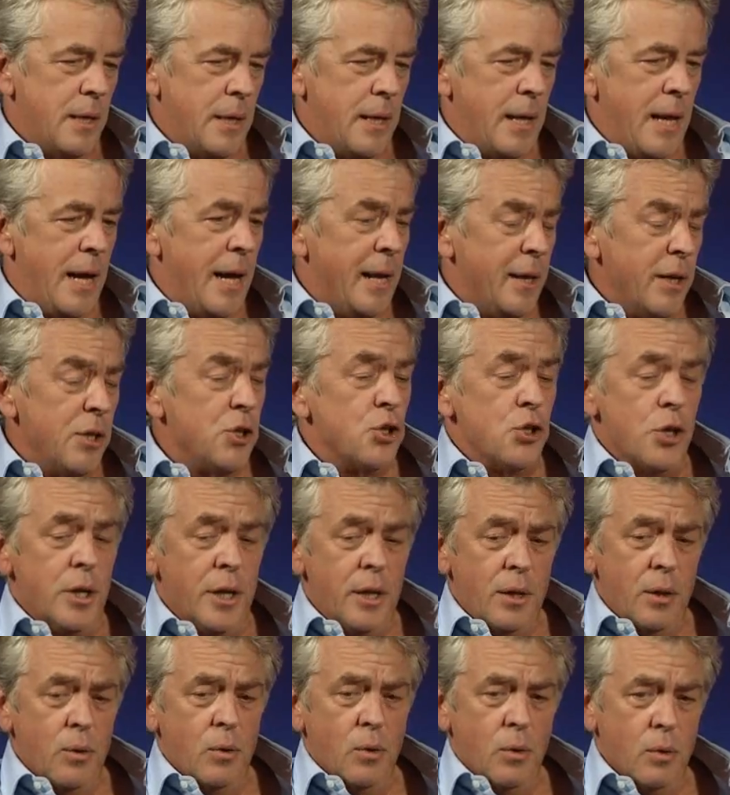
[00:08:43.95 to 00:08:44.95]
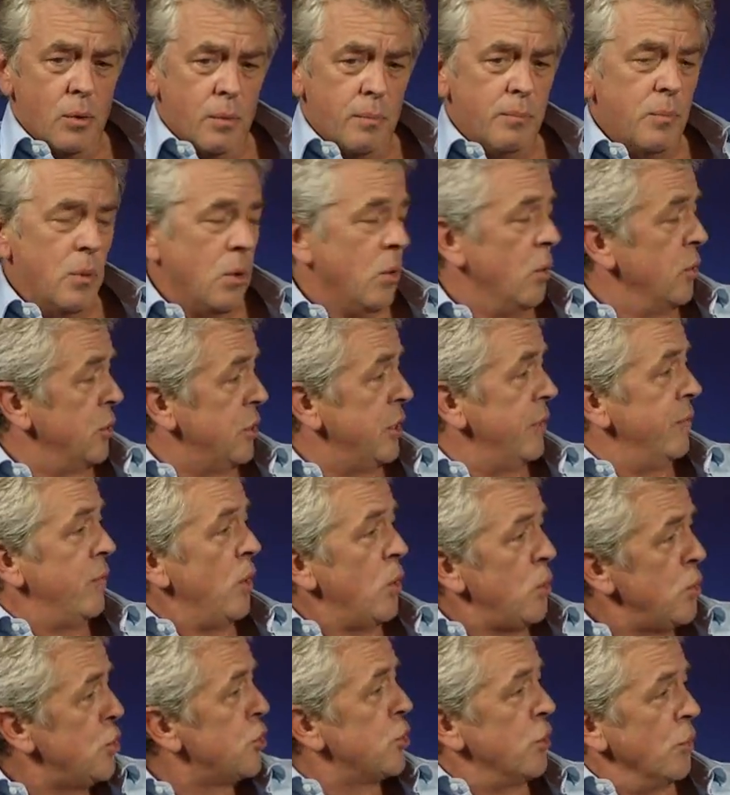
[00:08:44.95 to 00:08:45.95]
energy or
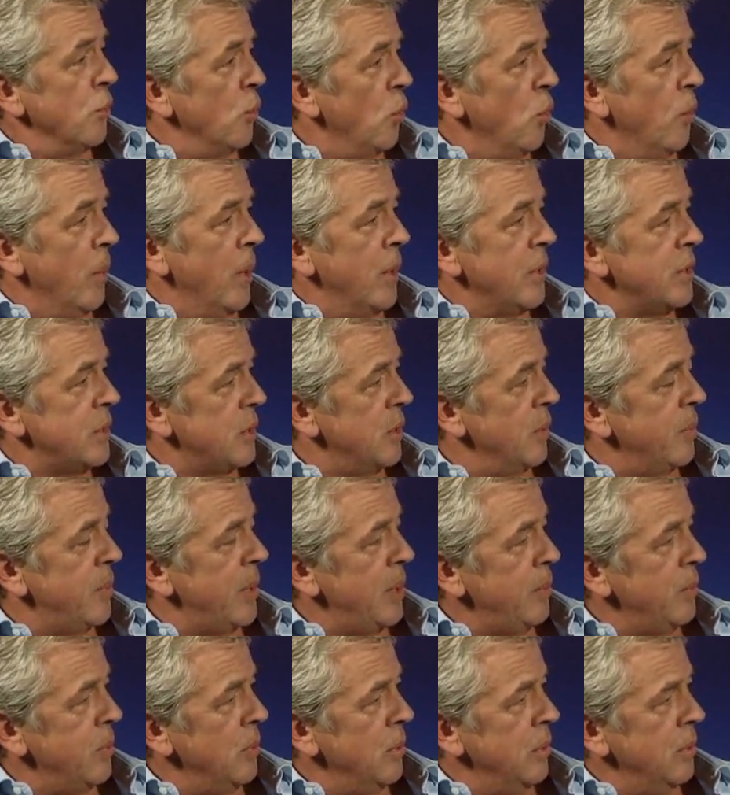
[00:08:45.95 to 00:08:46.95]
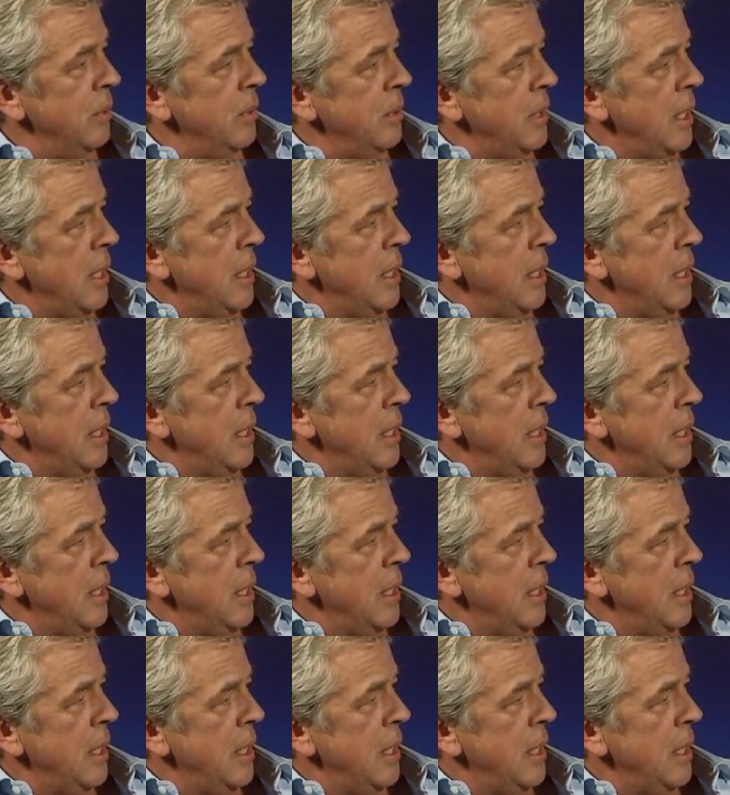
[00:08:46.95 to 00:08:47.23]
devotion almost that people